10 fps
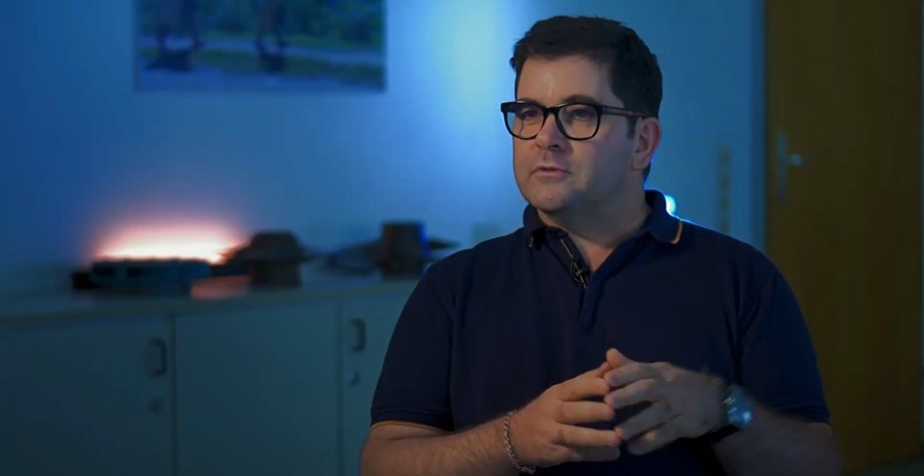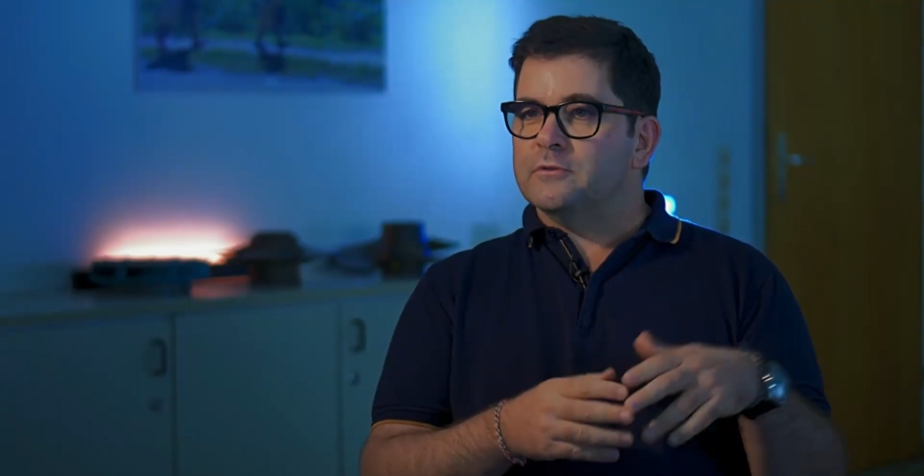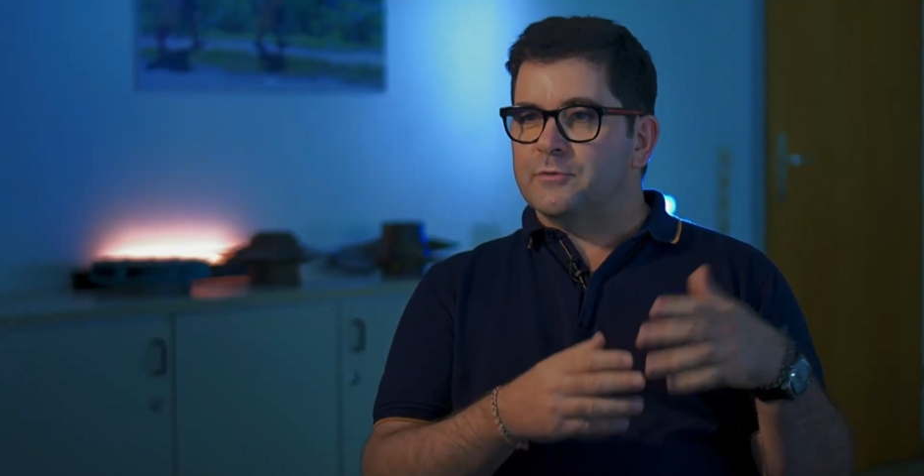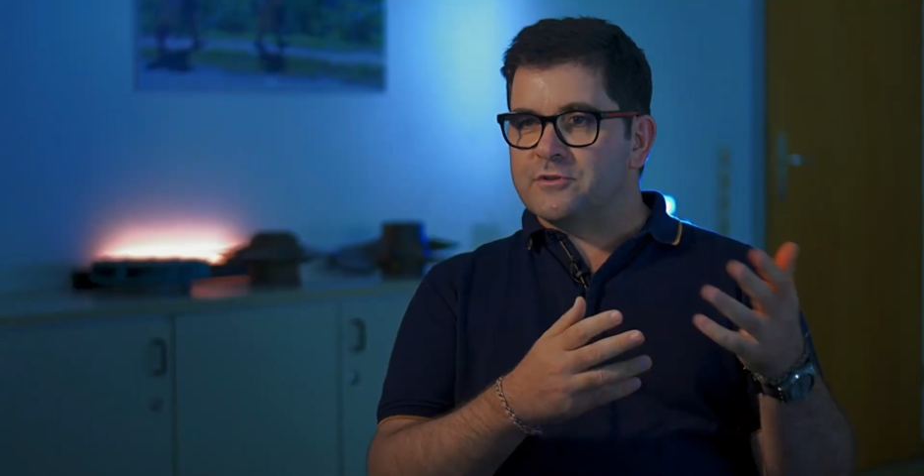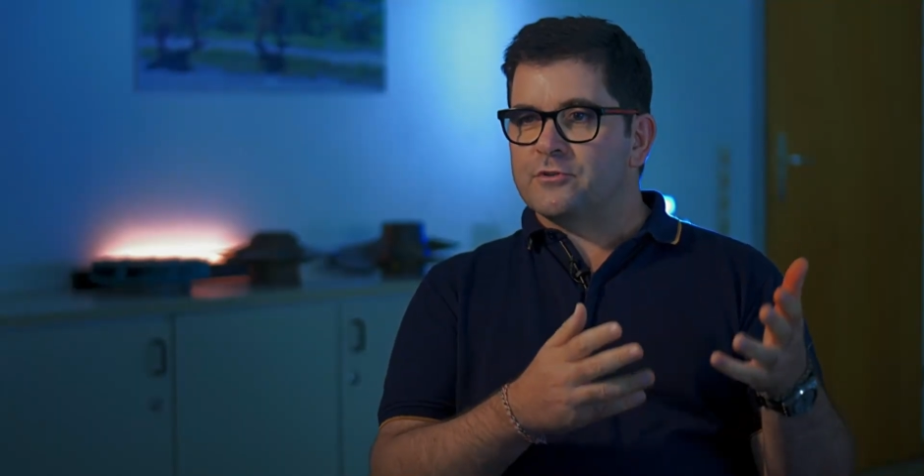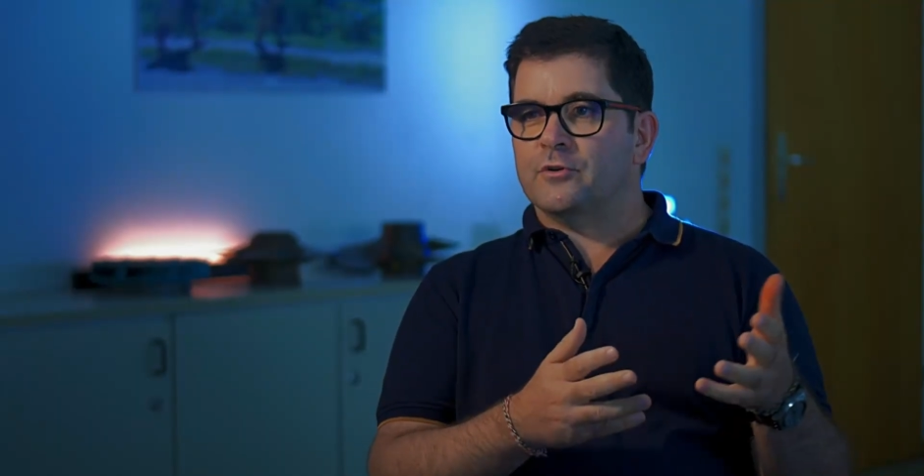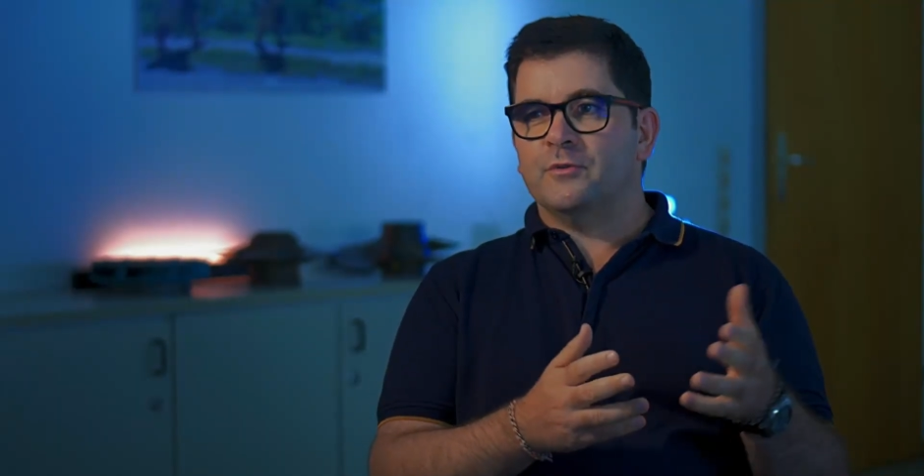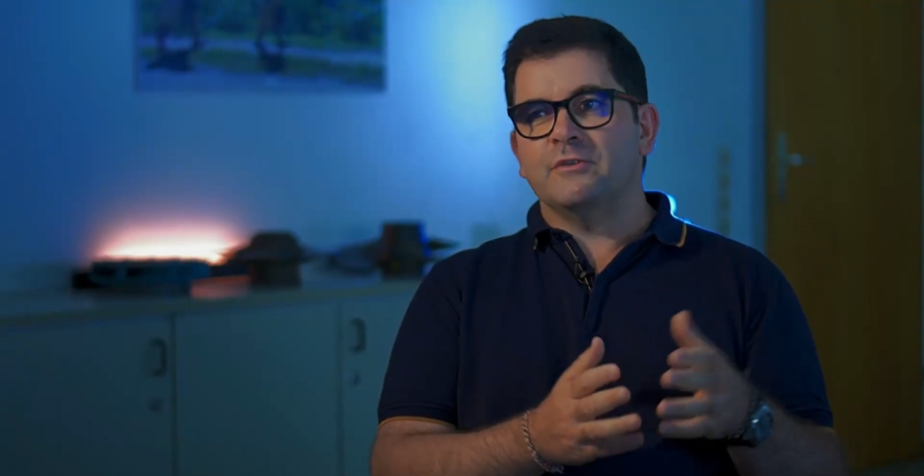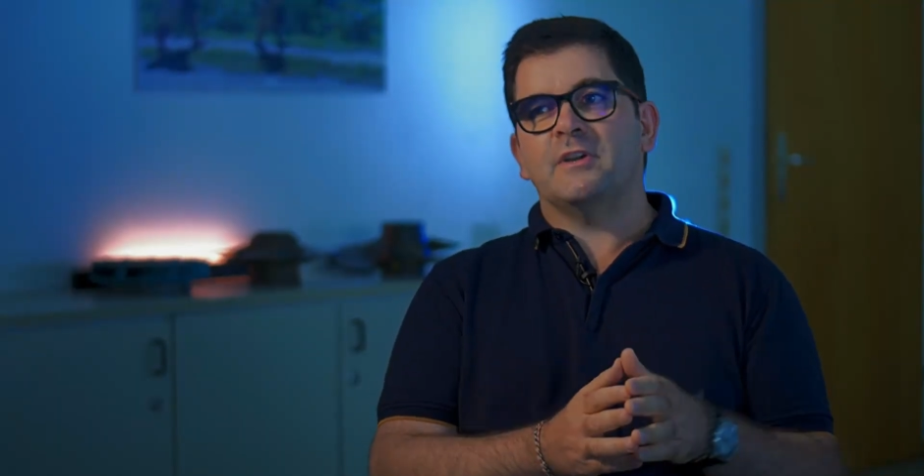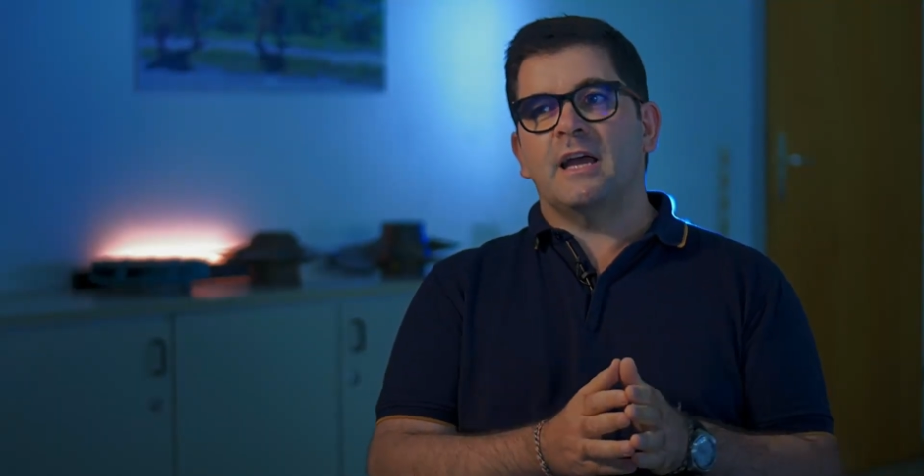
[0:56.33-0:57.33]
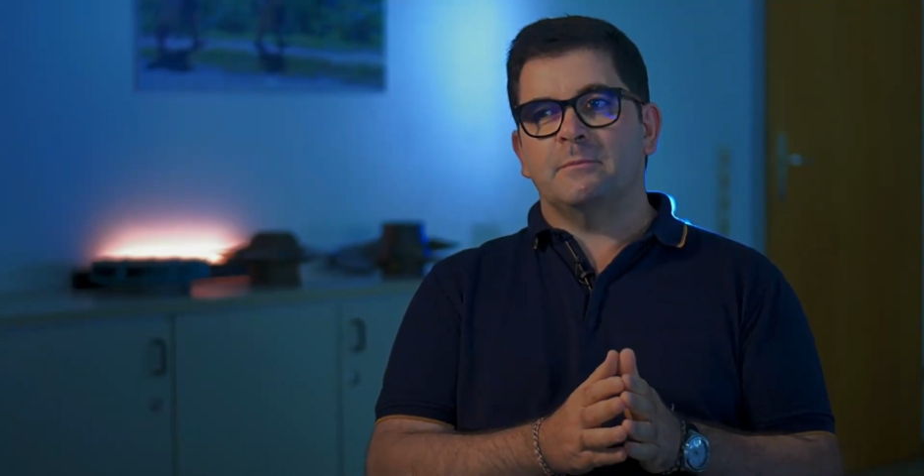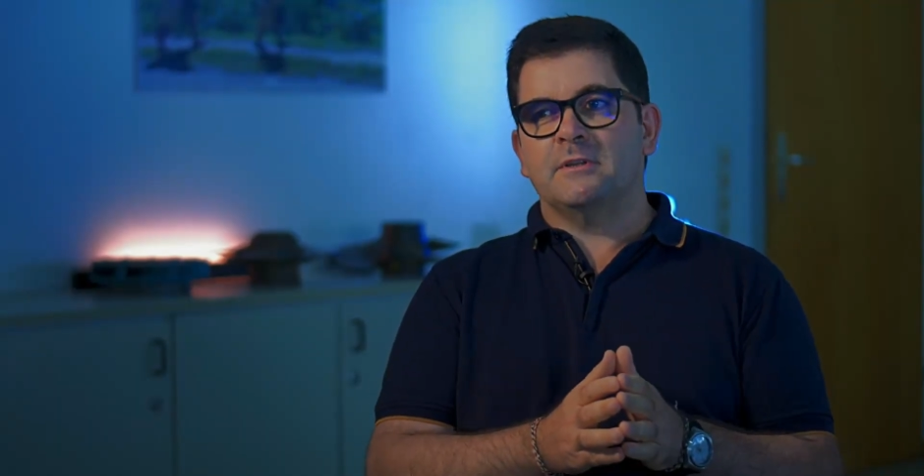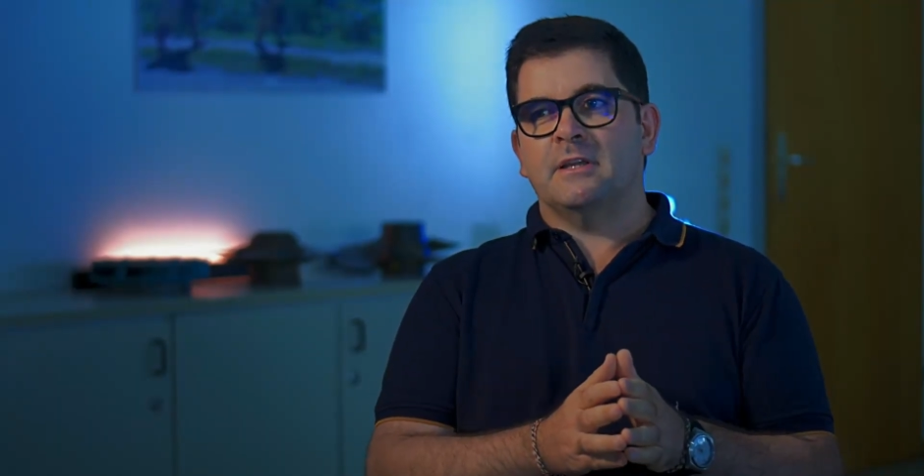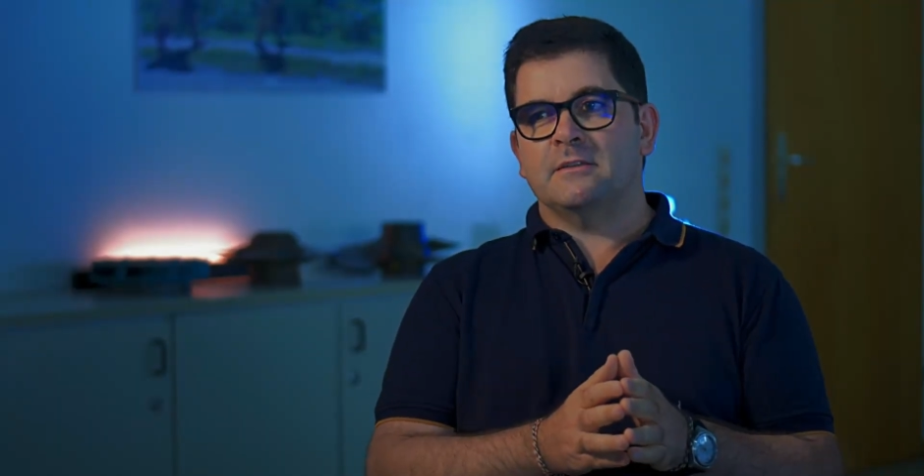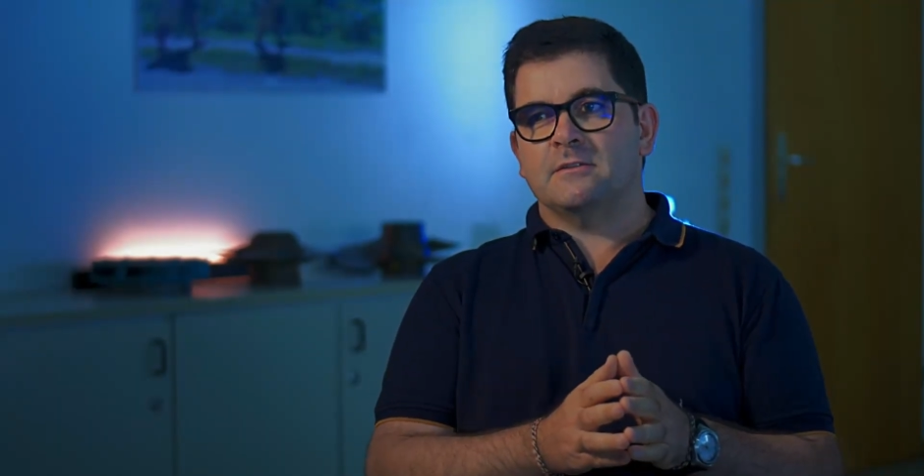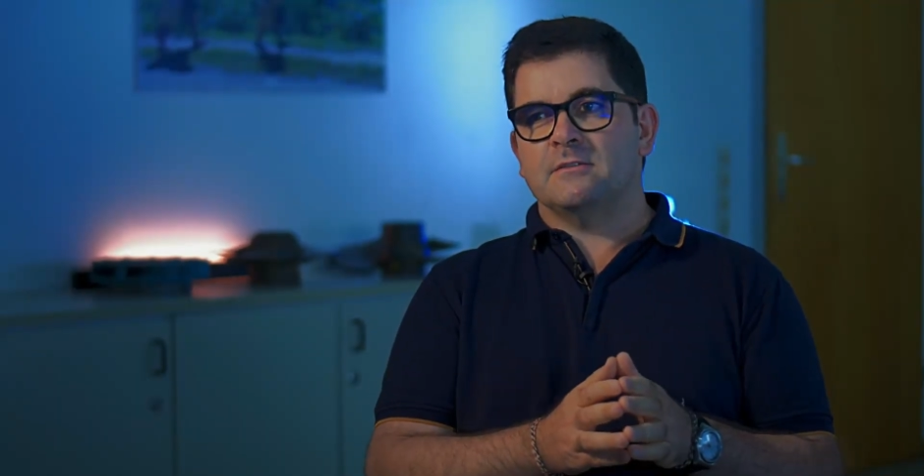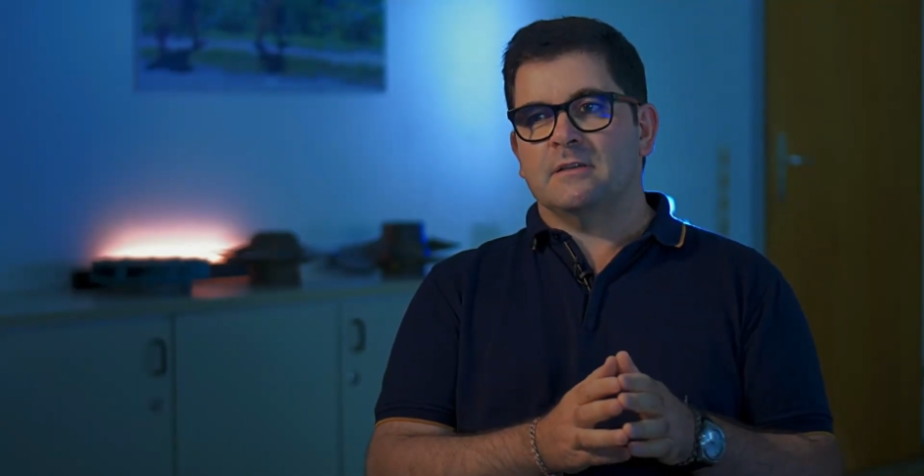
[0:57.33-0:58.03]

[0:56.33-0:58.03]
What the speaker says: restore river habitats